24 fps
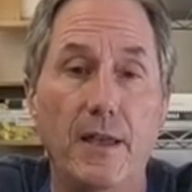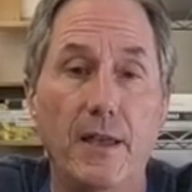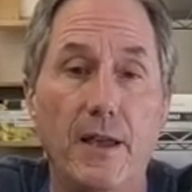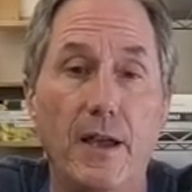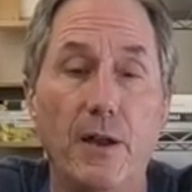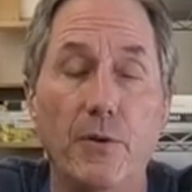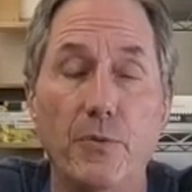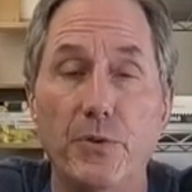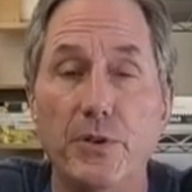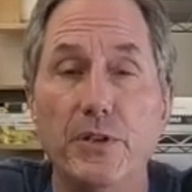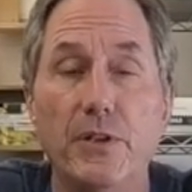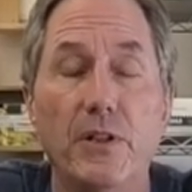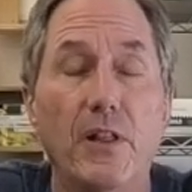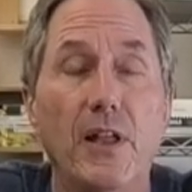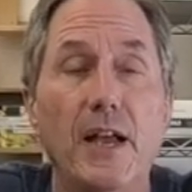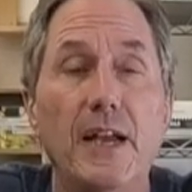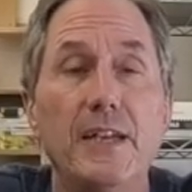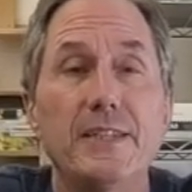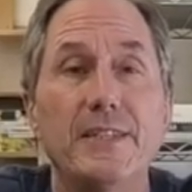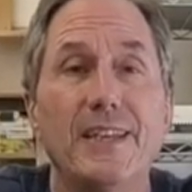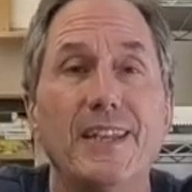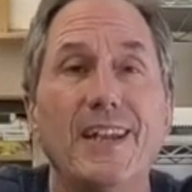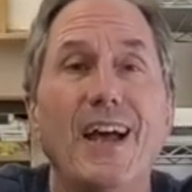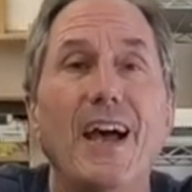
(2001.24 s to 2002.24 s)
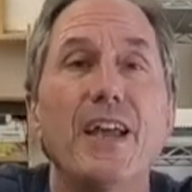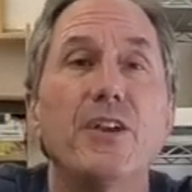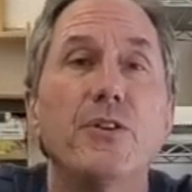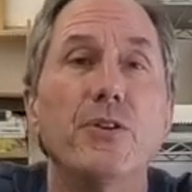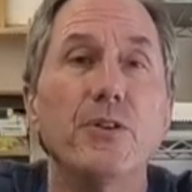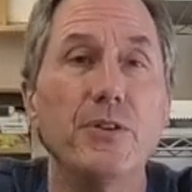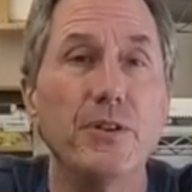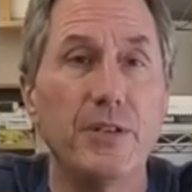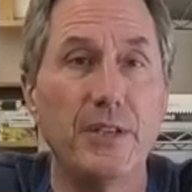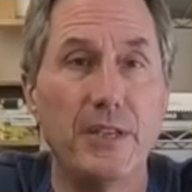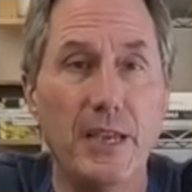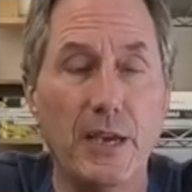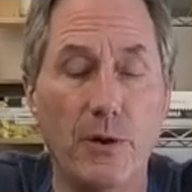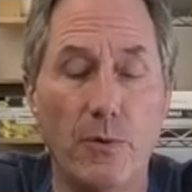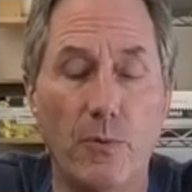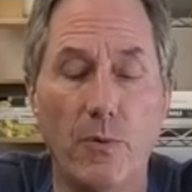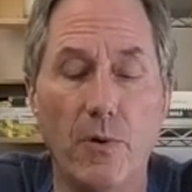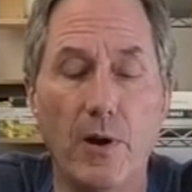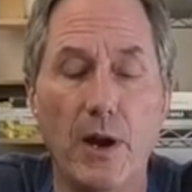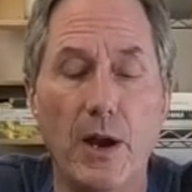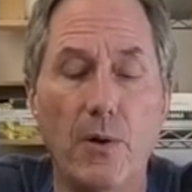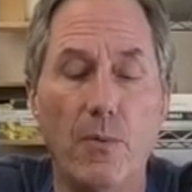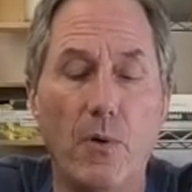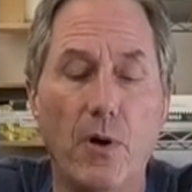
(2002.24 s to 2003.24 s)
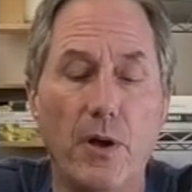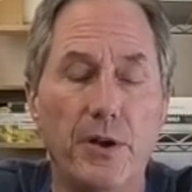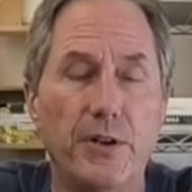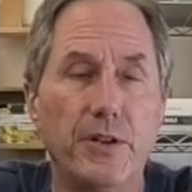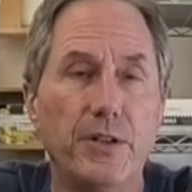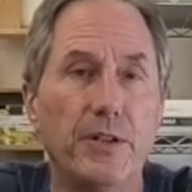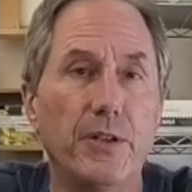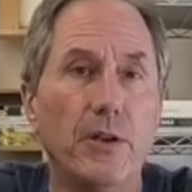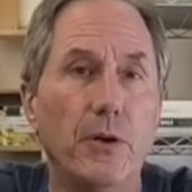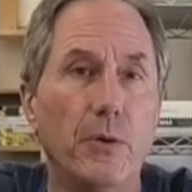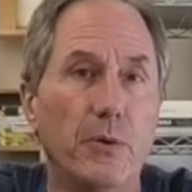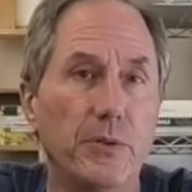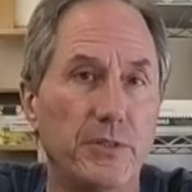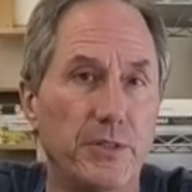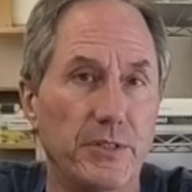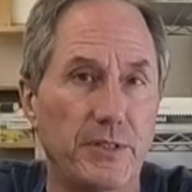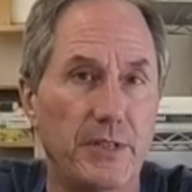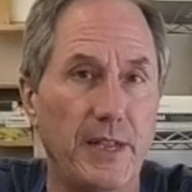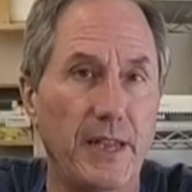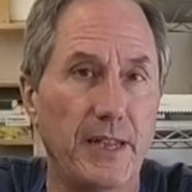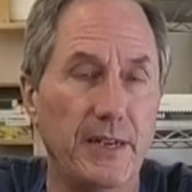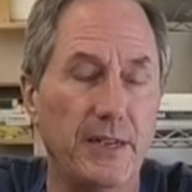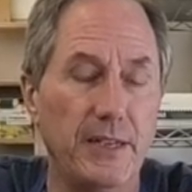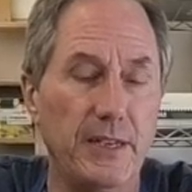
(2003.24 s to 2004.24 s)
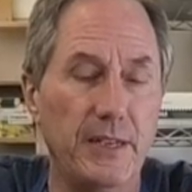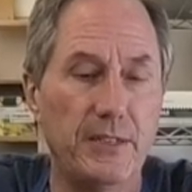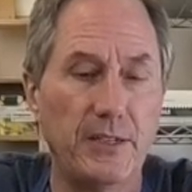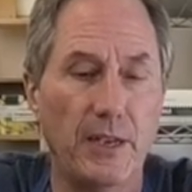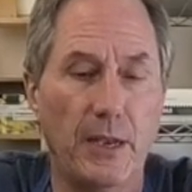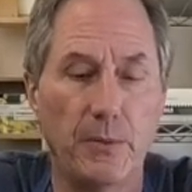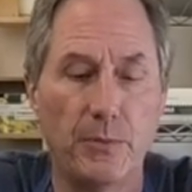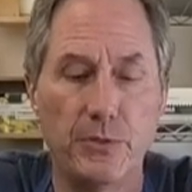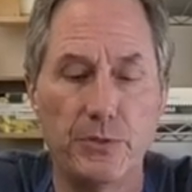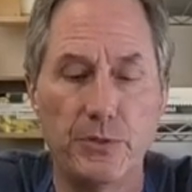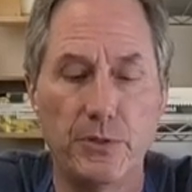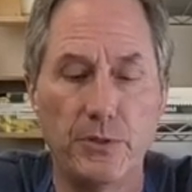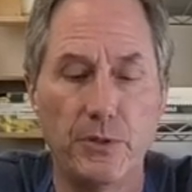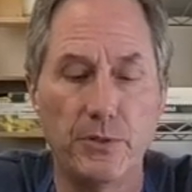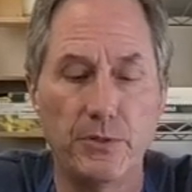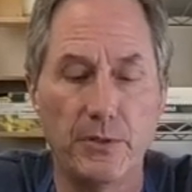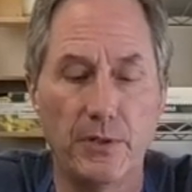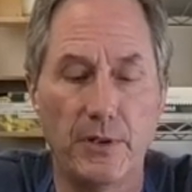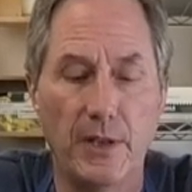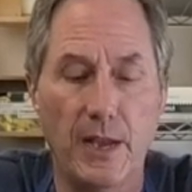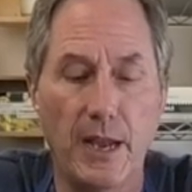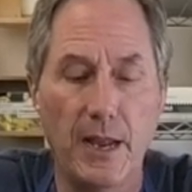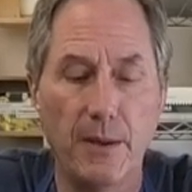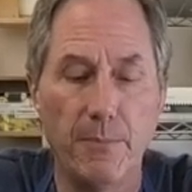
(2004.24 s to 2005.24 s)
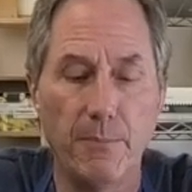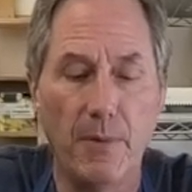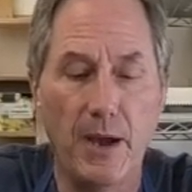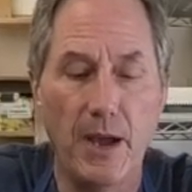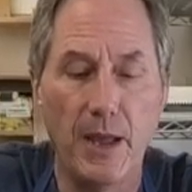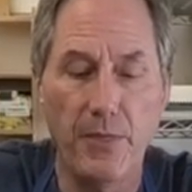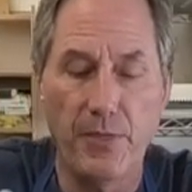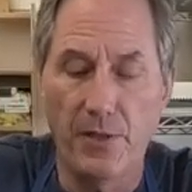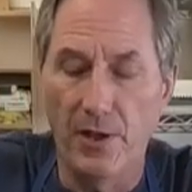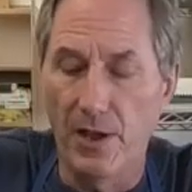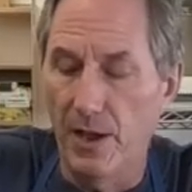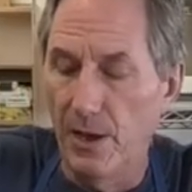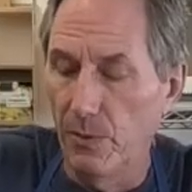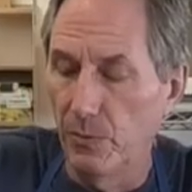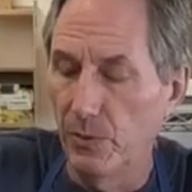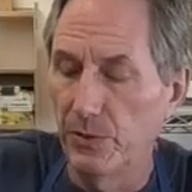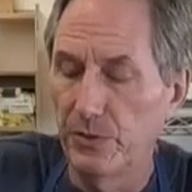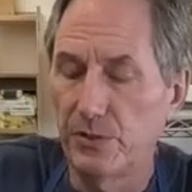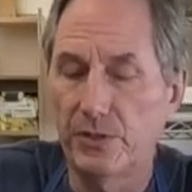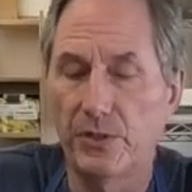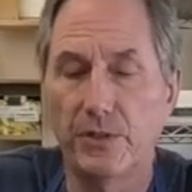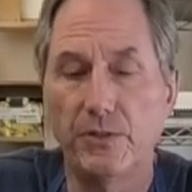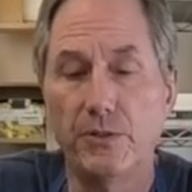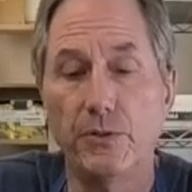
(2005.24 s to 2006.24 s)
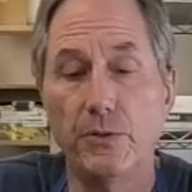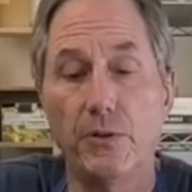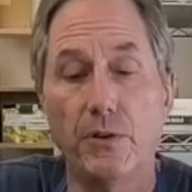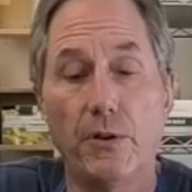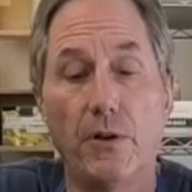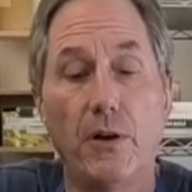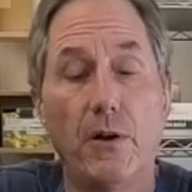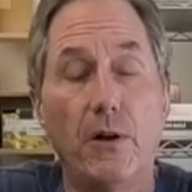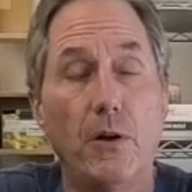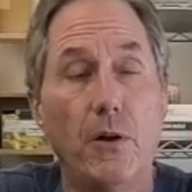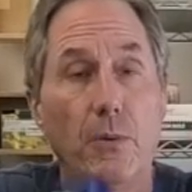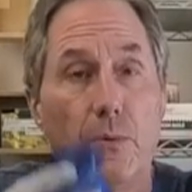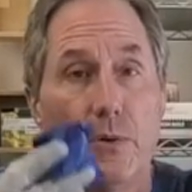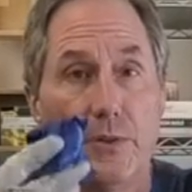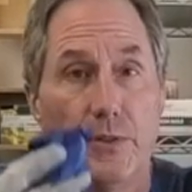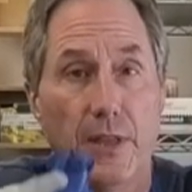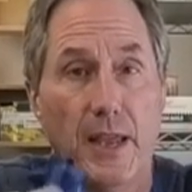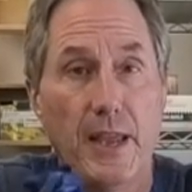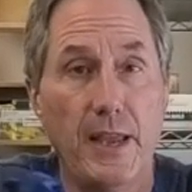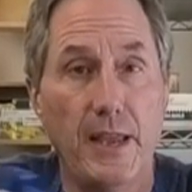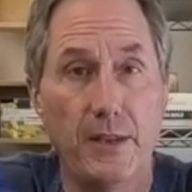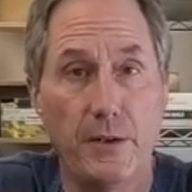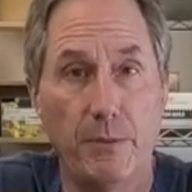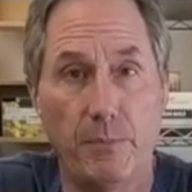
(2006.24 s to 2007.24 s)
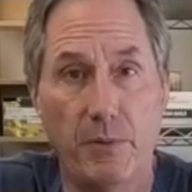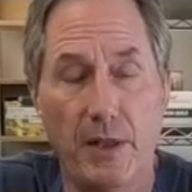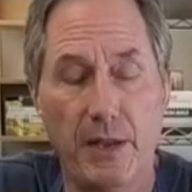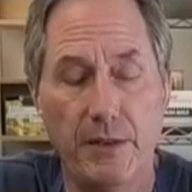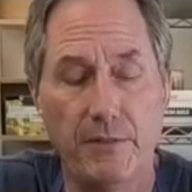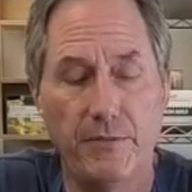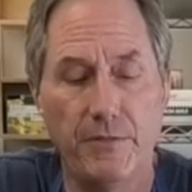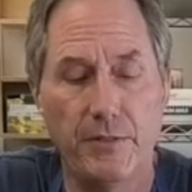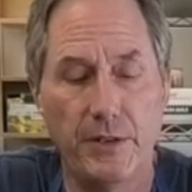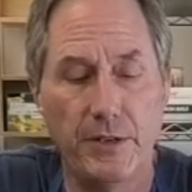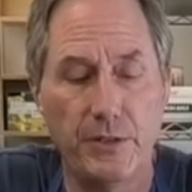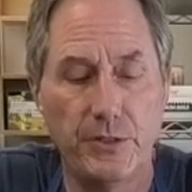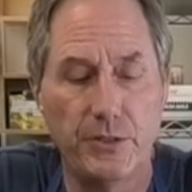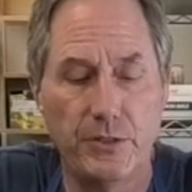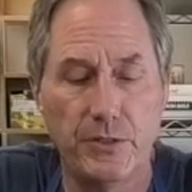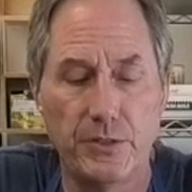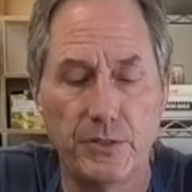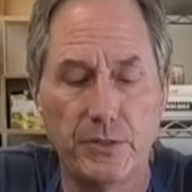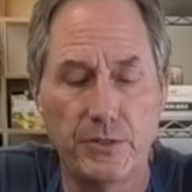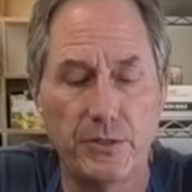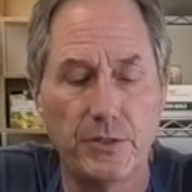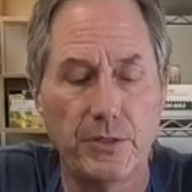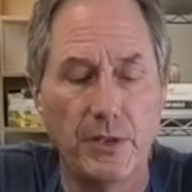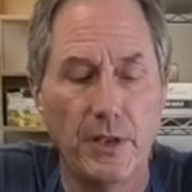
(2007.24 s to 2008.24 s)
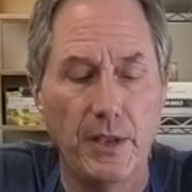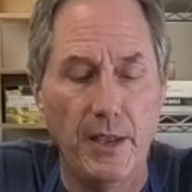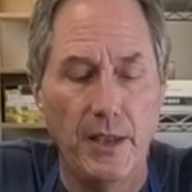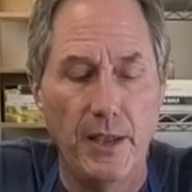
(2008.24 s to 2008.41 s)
I realized that I couldn't get where I wanted to go with the techniques I was using. I, my thought was to do it all with hand applied finishes.